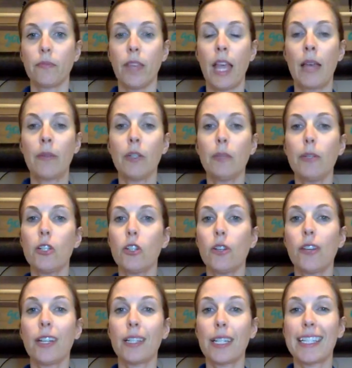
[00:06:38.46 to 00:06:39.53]
I'm going to make sure I've
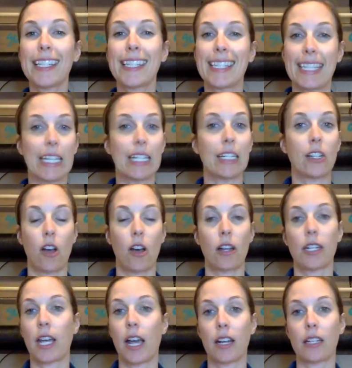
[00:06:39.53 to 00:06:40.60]
got nice skin
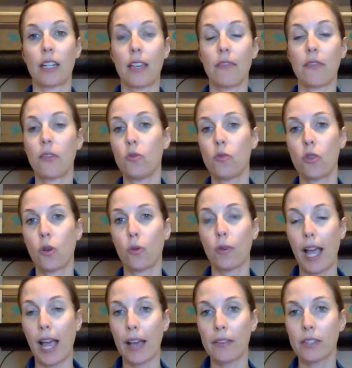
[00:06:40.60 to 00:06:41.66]
contact. If you don't
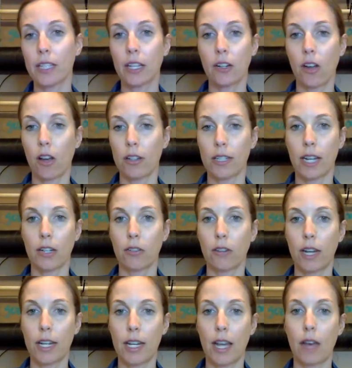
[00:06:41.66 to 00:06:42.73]
have skin contact
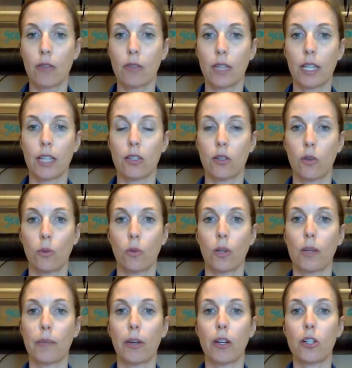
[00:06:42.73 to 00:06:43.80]
right now, like, don't
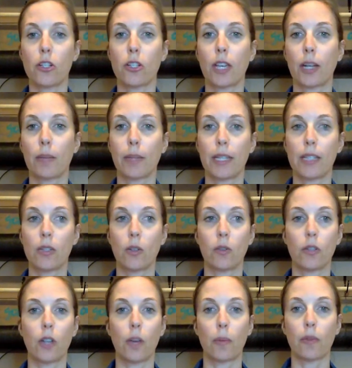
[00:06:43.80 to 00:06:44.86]
worry about it. Just kind of place it over
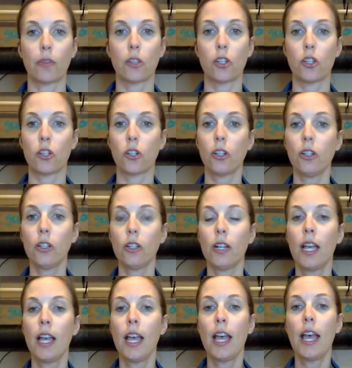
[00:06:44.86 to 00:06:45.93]
top of the shirt.
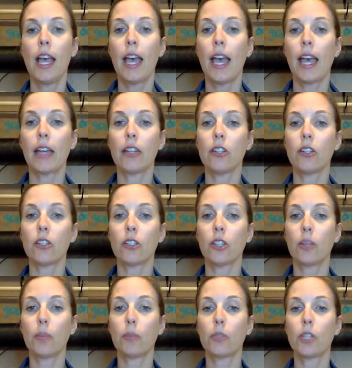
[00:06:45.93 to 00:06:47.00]
And you're just
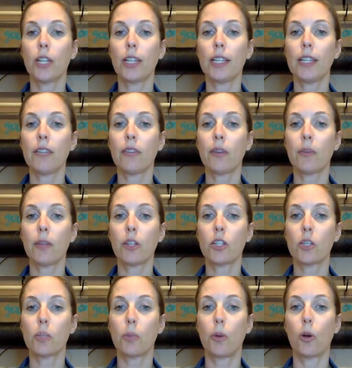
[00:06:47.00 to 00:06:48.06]
going to gently from there
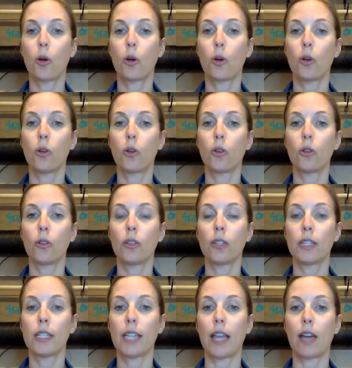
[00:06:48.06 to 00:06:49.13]
just
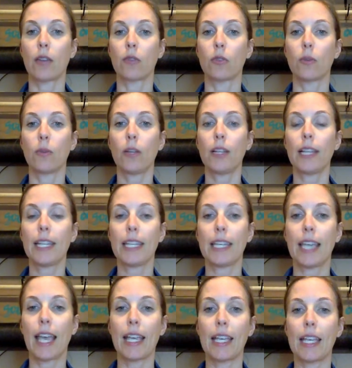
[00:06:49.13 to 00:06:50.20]
pull down. So I'm not like
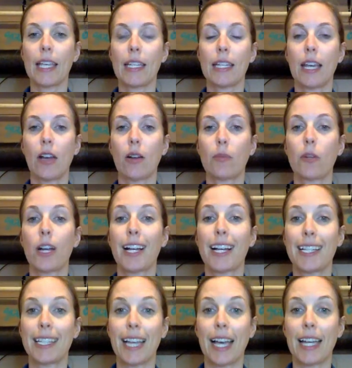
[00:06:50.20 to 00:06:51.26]
yanking down, I'm not
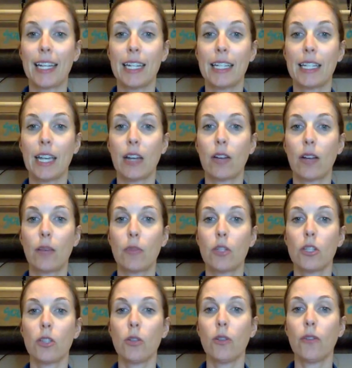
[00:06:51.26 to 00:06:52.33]
gliding down. I'm
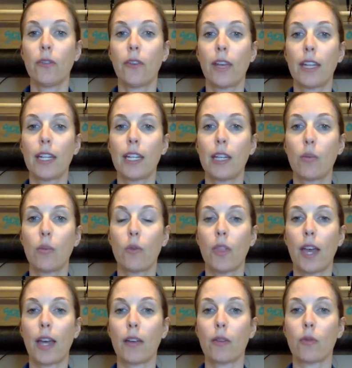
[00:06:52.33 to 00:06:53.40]
just sort of finding
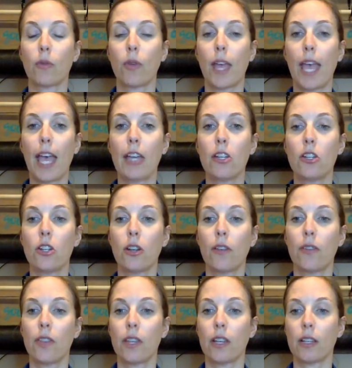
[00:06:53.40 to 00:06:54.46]
that edge
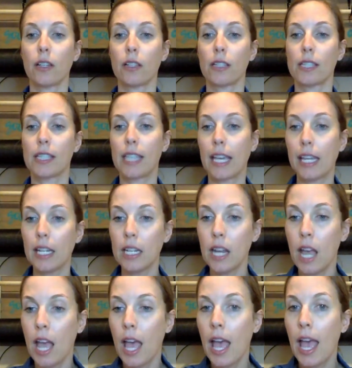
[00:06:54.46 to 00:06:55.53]
of the skin
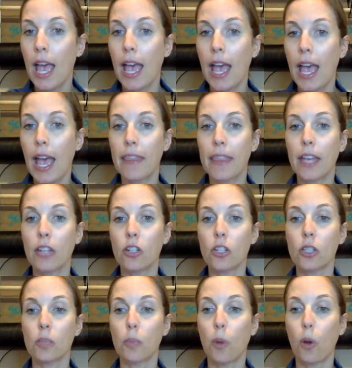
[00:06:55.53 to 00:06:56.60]
and then
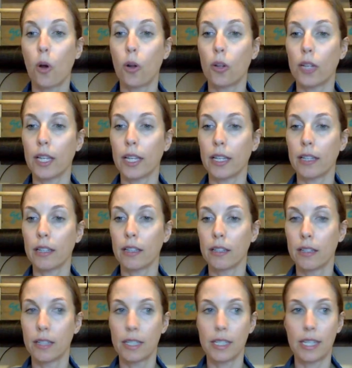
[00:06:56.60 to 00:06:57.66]
just pulling
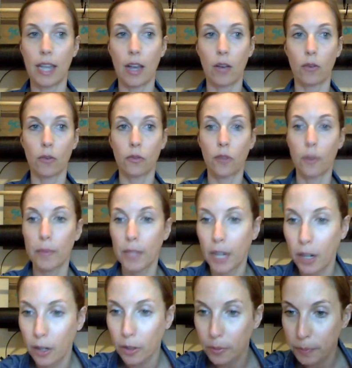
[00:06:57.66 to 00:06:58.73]
down from
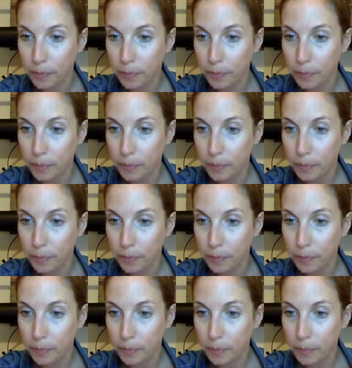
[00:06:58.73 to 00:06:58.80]
there.